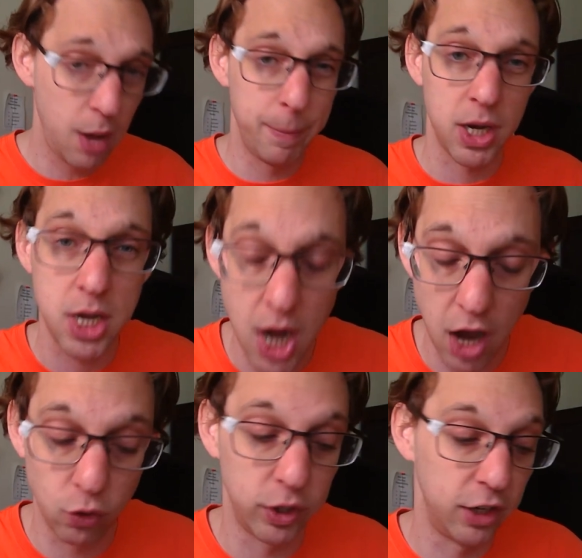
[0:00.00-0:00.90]
by
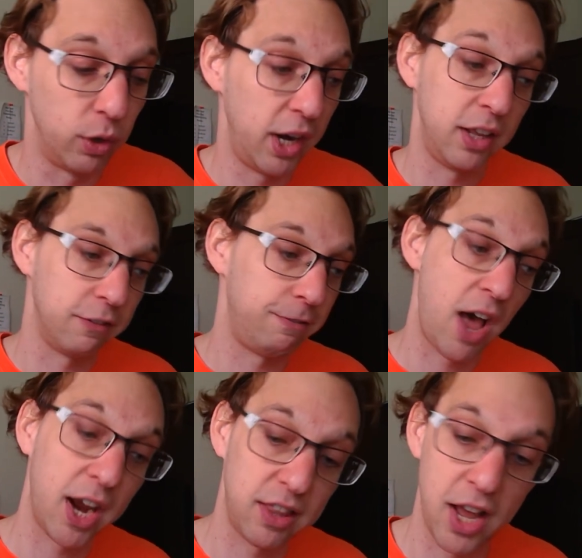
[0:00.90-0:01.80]
not reiterating the
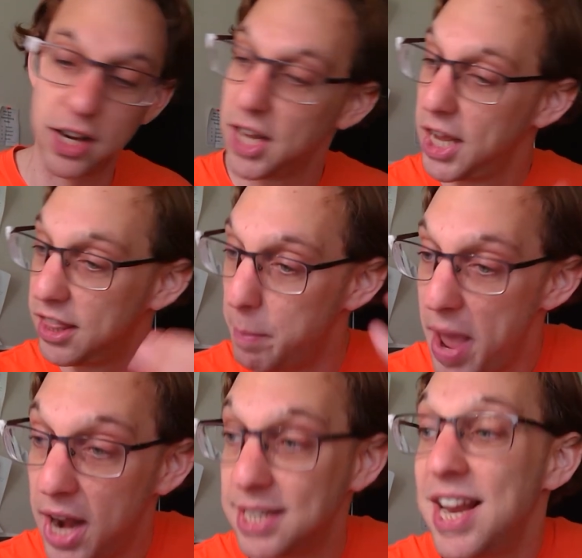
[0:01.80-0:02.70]
fact that the
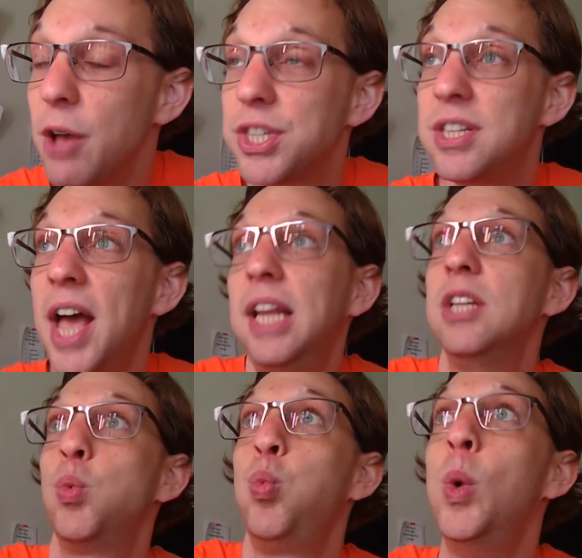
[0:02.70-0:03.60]
man has now said
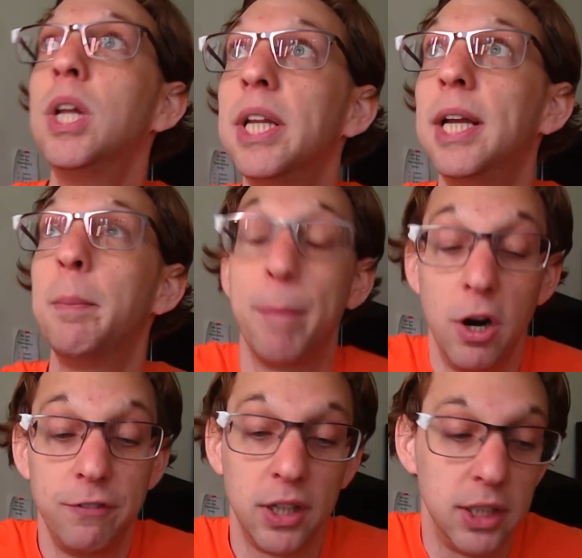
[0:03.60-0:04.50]
he's willing
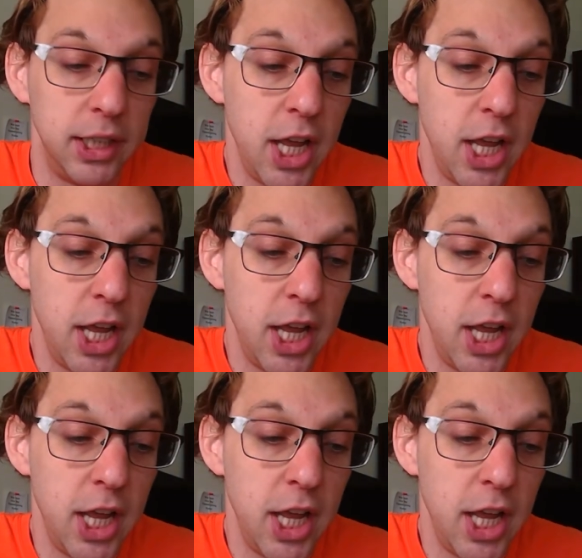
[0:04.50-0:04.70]
perfectly